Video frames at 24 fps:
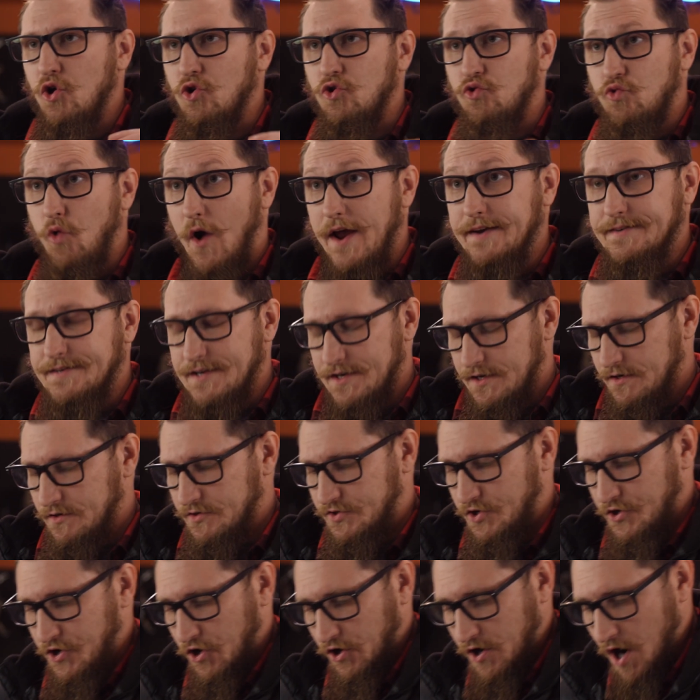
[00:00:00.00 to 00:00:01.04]
Great.
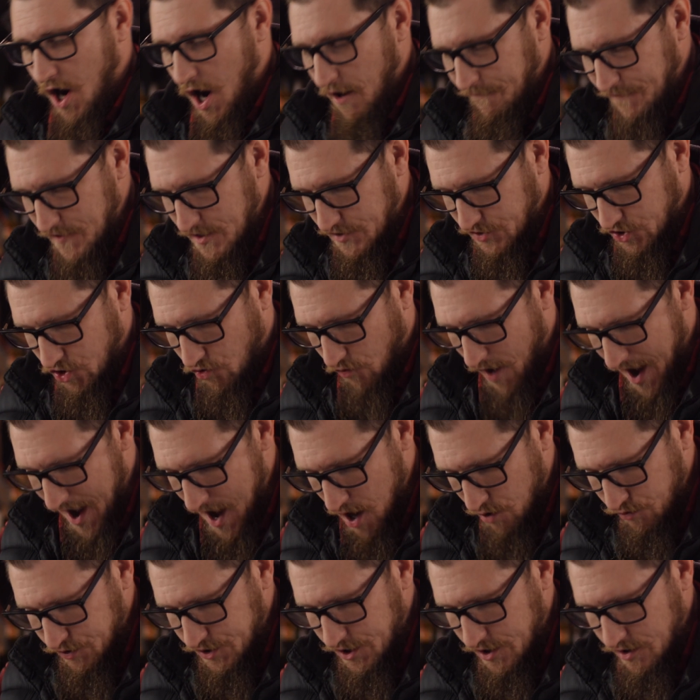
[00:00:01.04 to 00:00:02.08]
So your coffee is
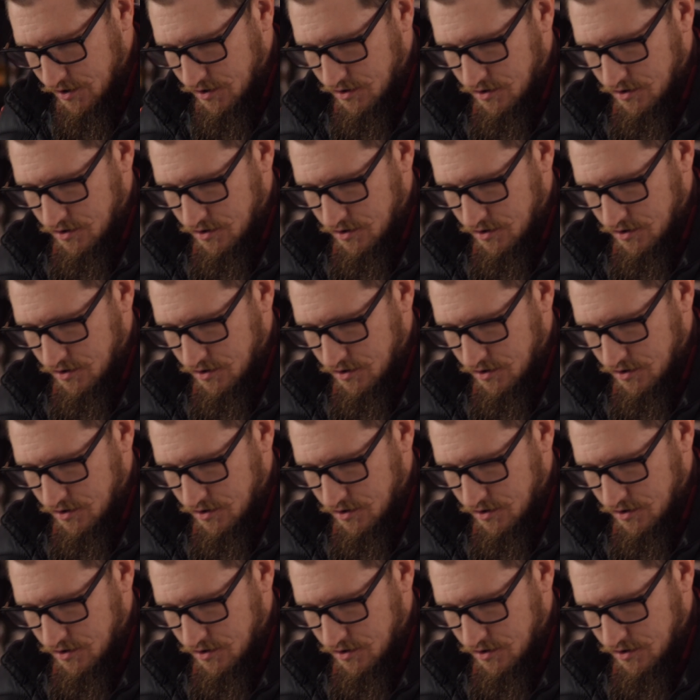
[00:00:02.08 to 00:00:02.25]
ground.